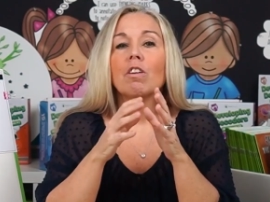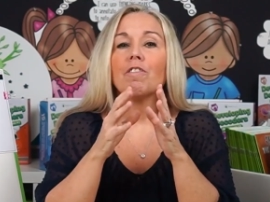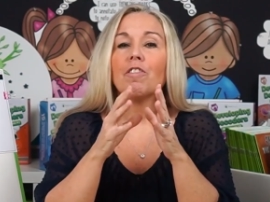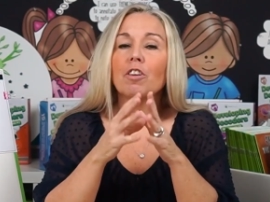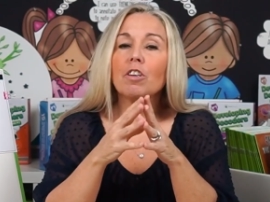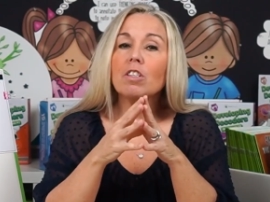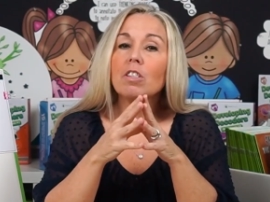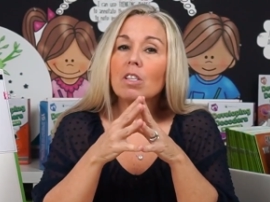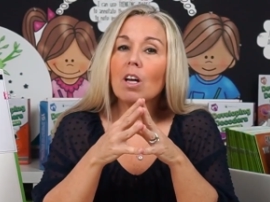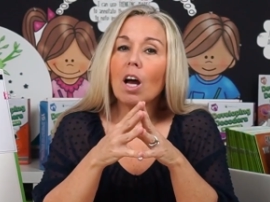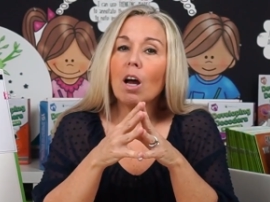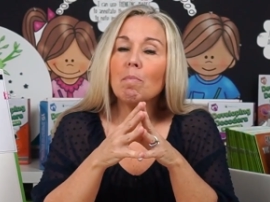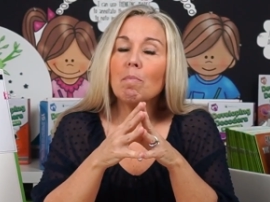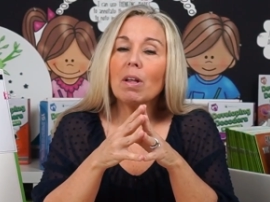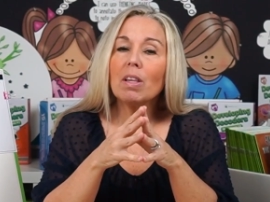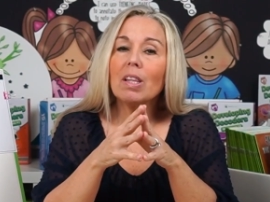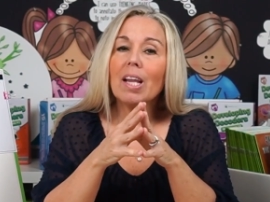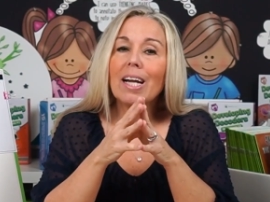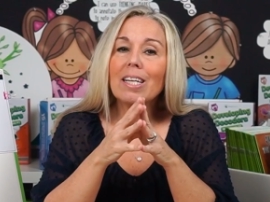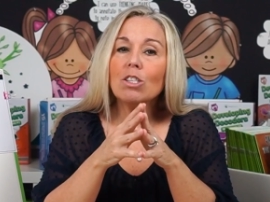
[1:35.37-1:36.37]
First up,
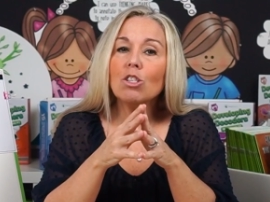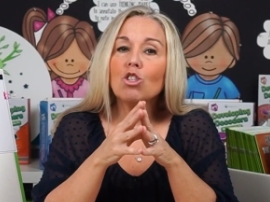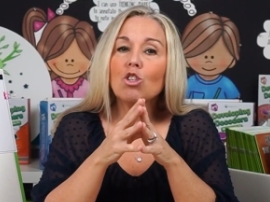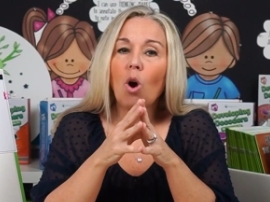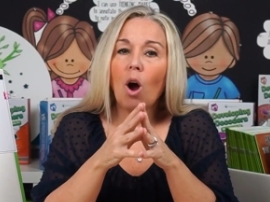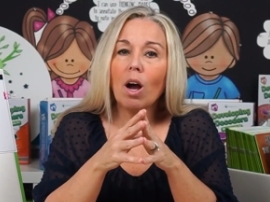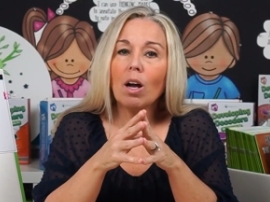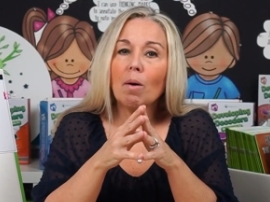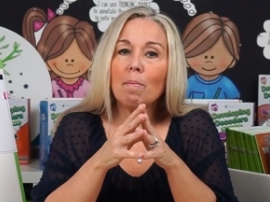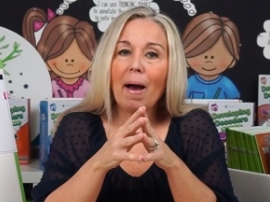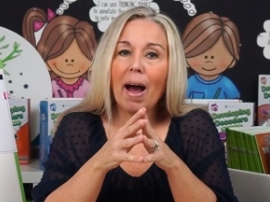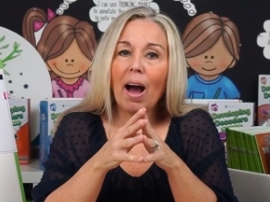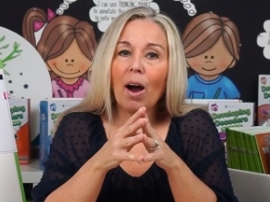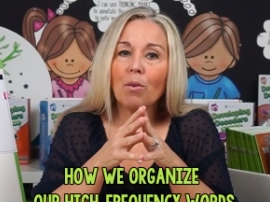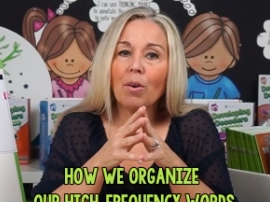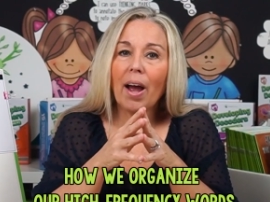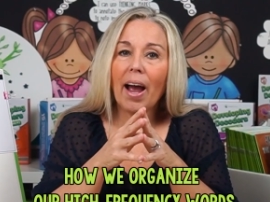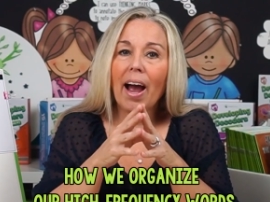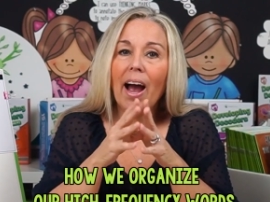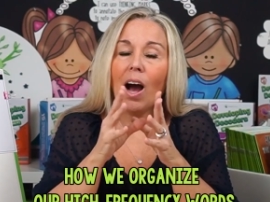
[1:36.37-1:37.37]
let's talk
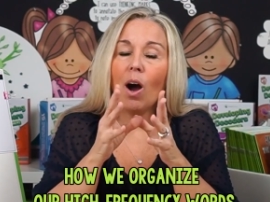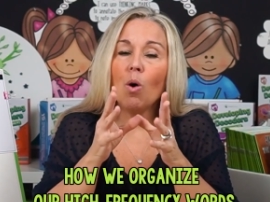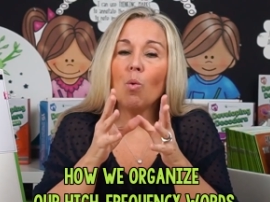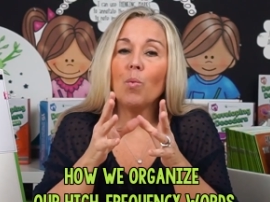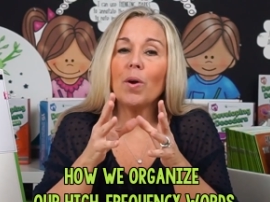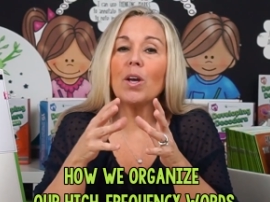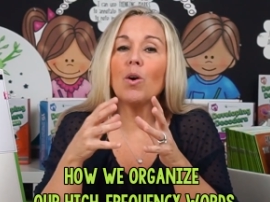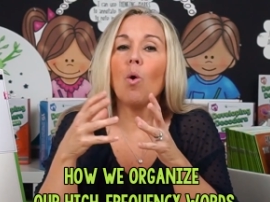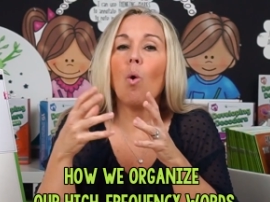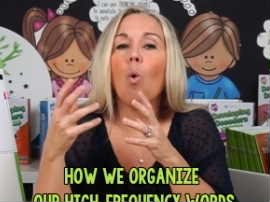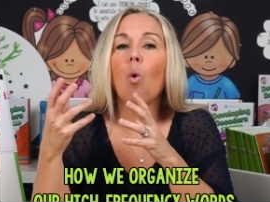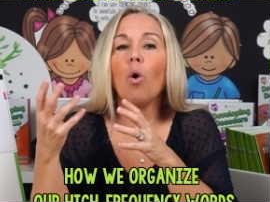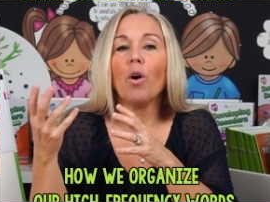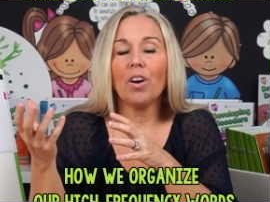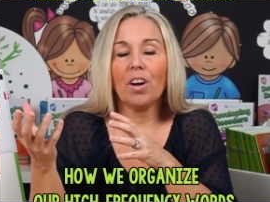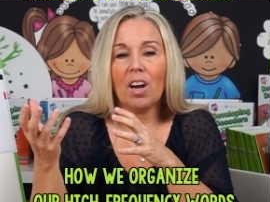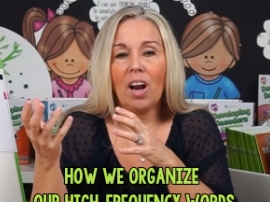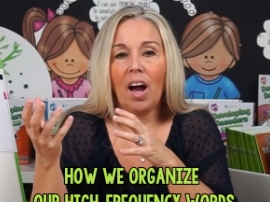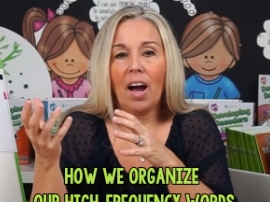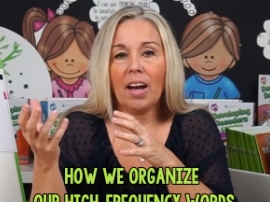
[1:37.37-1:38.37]
about how we
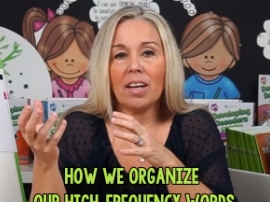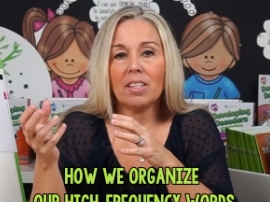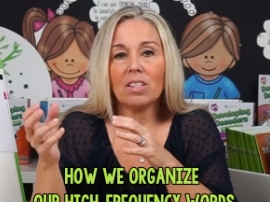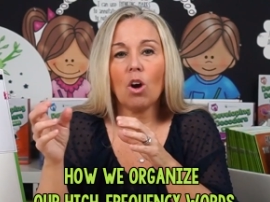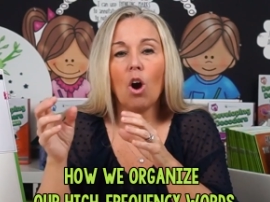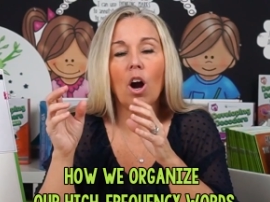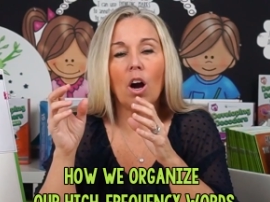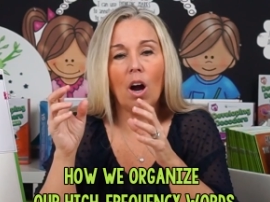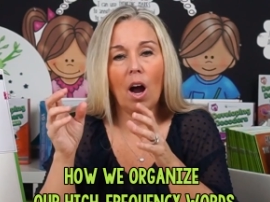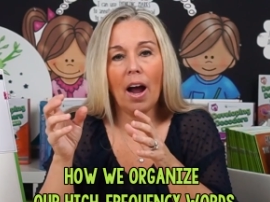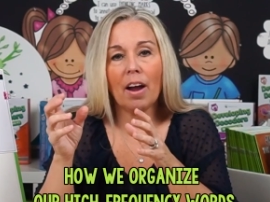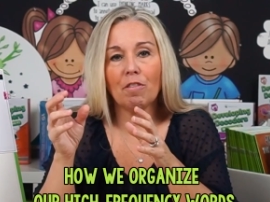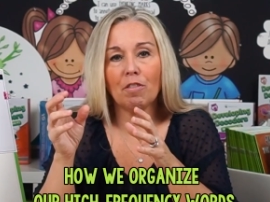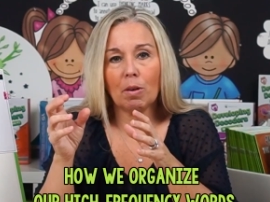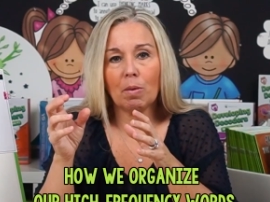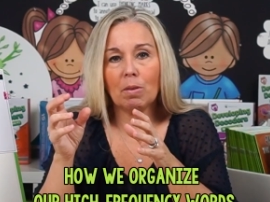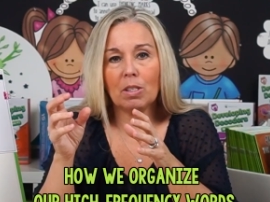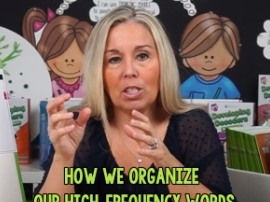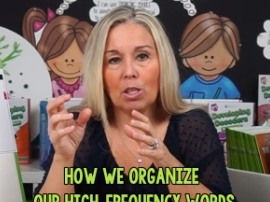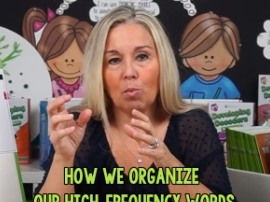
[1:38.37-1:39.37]
organize our
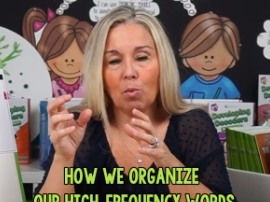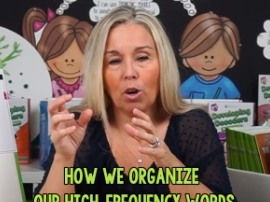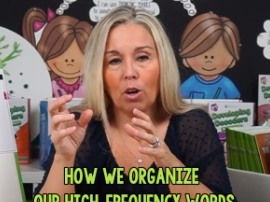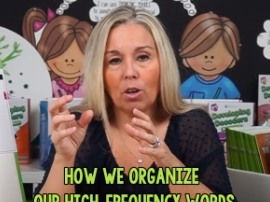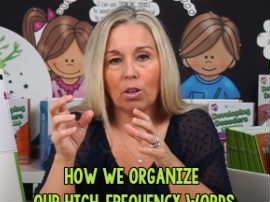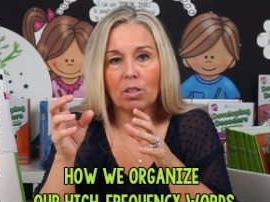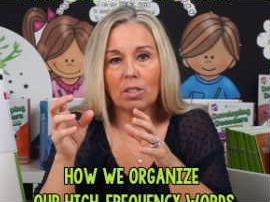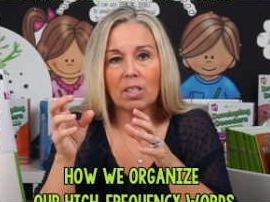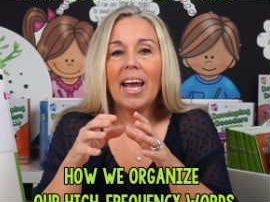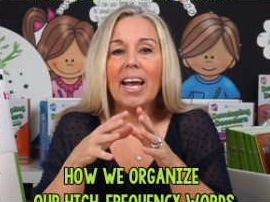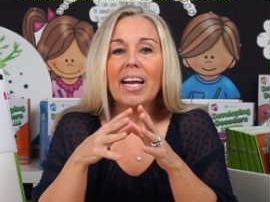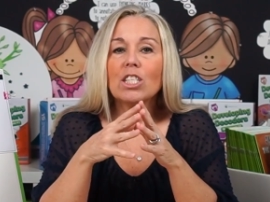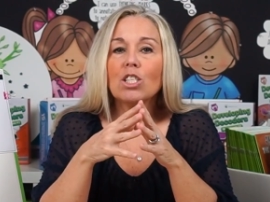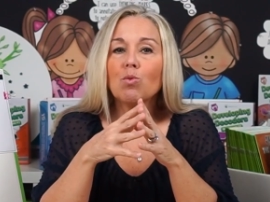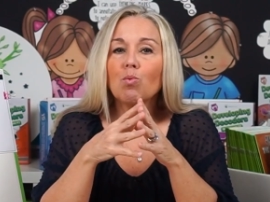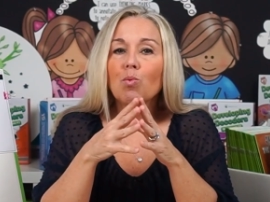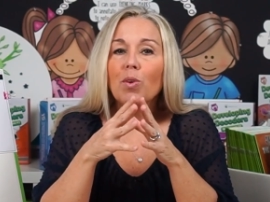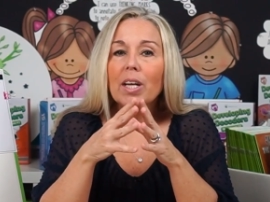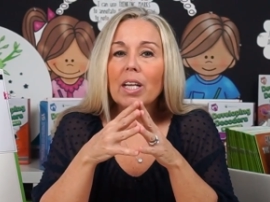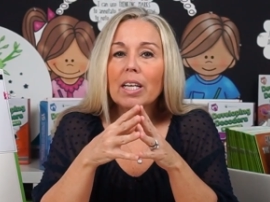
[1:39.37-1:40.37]
high-frequency words. It's
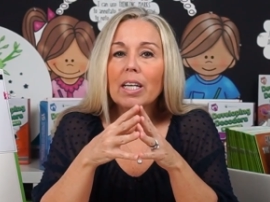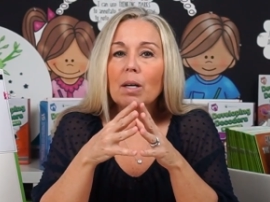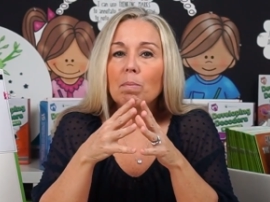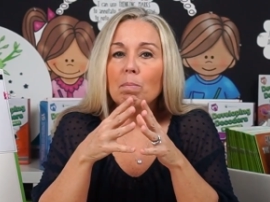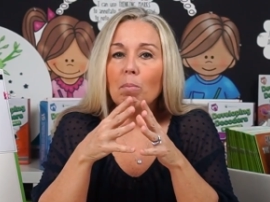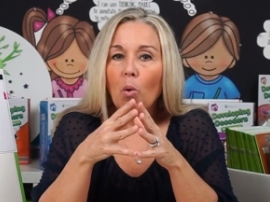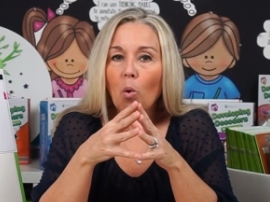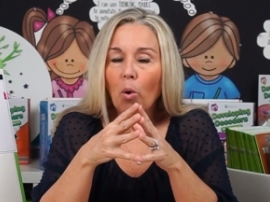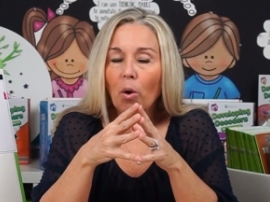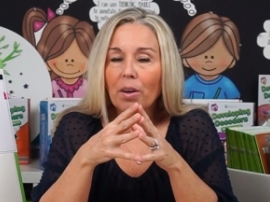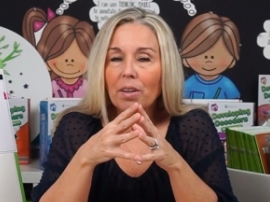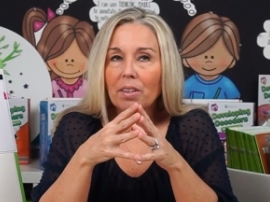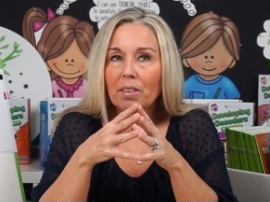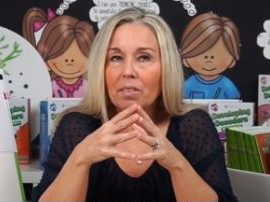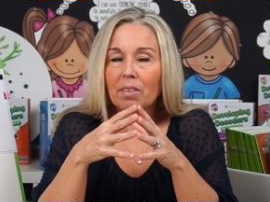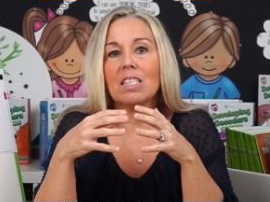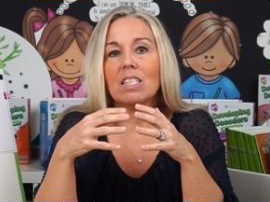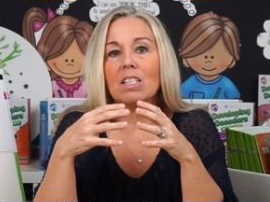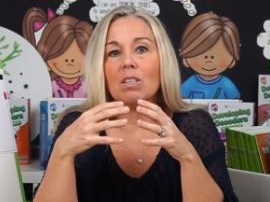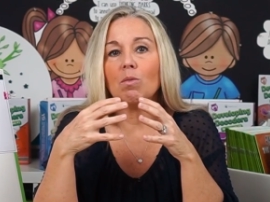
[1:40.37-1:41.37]
really
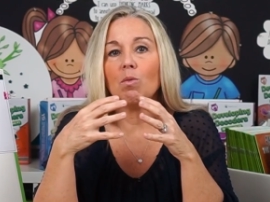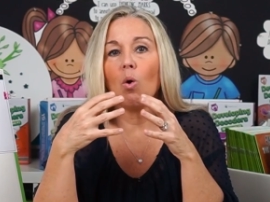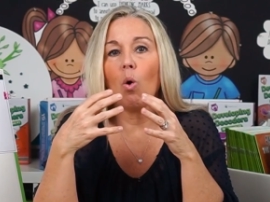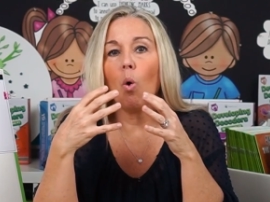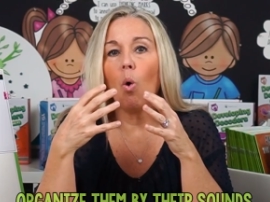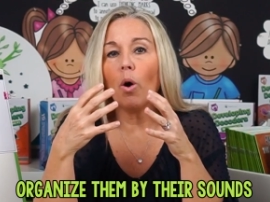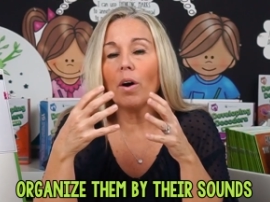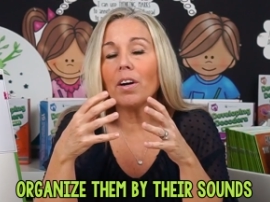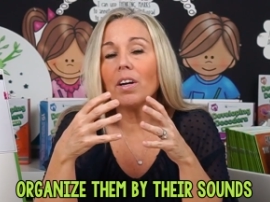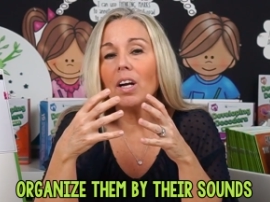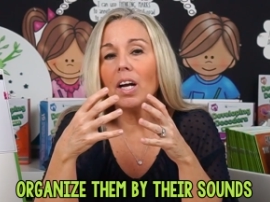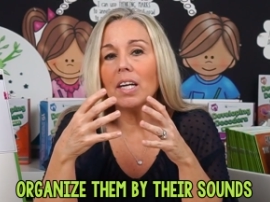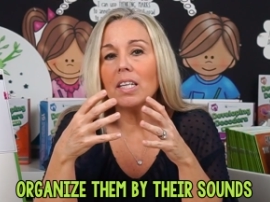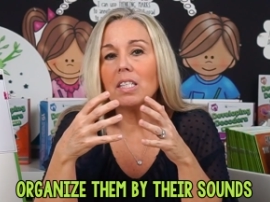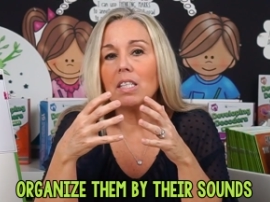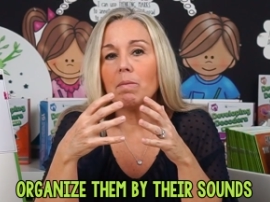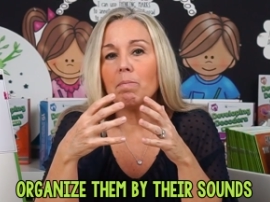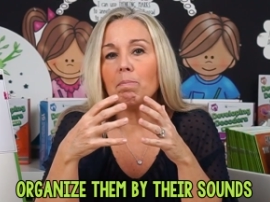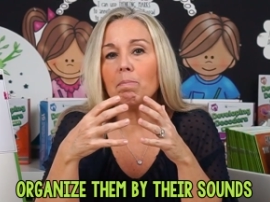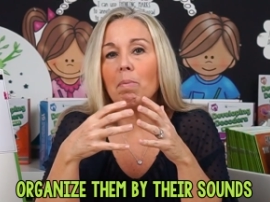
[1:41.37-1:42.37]
important to organize
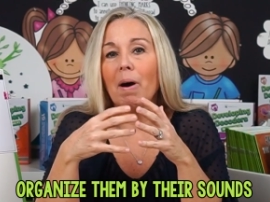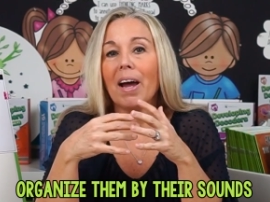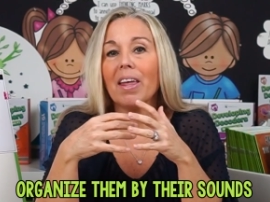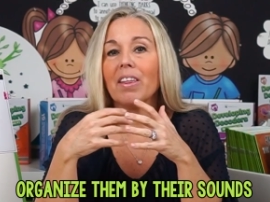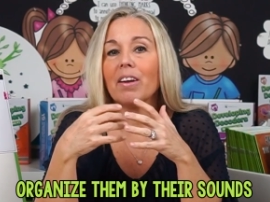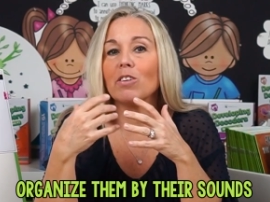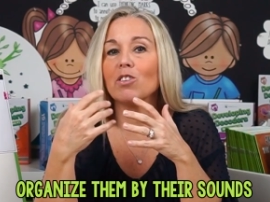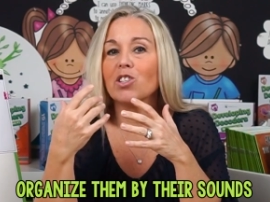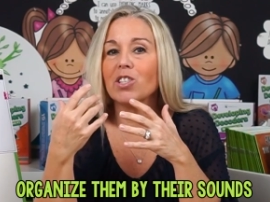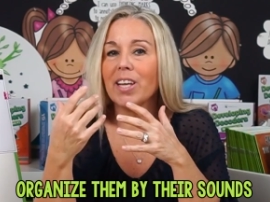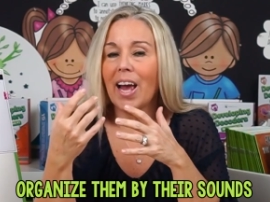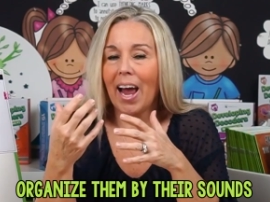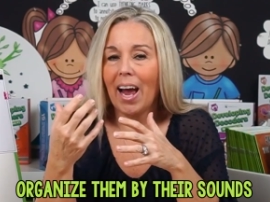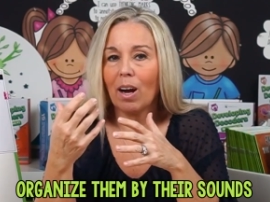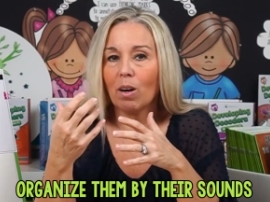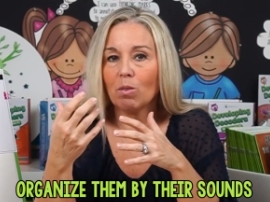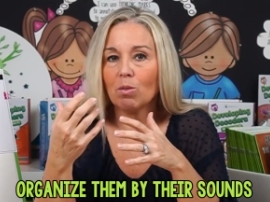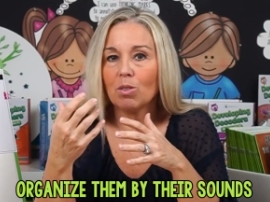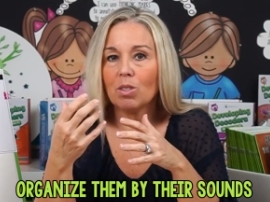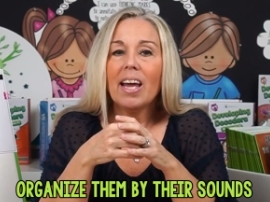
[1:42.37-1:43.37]
them by their
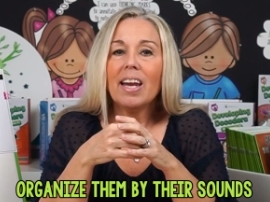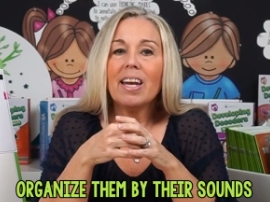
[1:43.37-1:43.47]
sounds.